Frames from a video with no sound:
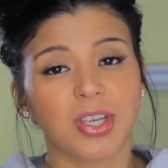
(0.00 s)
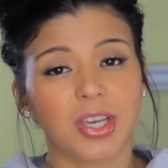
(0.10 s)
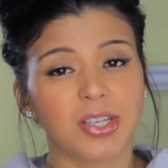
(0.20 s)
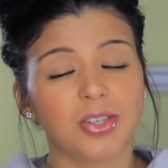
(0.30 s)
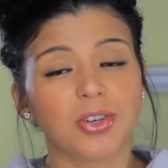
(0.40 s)
in
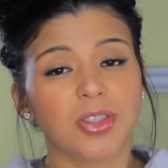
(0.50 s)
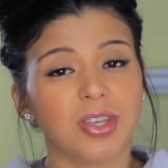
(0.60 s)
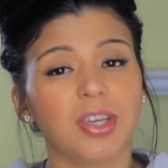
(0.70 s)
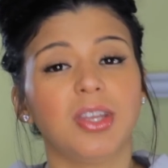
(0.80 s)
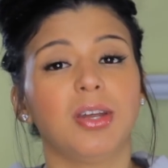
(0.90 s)
case you're
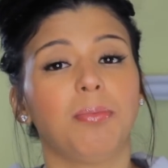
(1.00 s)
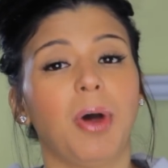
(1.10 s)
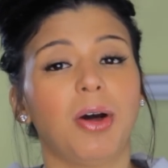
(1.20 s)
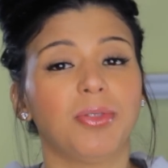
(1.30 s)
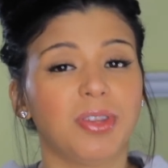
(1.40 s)
thinking
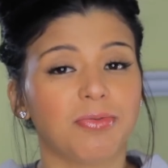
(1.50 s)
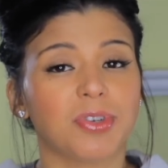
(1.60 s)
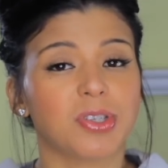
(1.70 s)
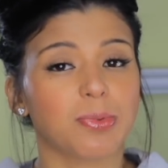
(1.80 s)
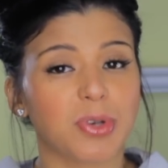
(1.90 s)
about
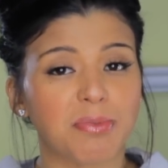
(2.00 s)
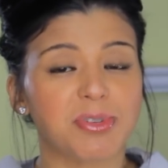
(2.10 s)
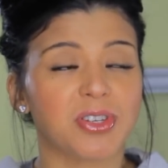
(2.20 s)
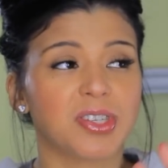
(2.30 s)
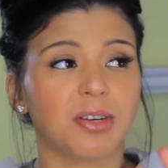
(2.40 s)
different
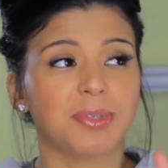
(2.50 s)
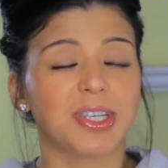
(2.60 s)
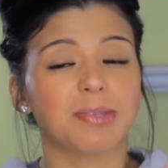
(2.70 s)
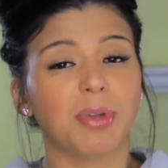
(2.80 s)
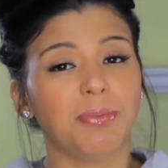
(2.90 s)
subscription services.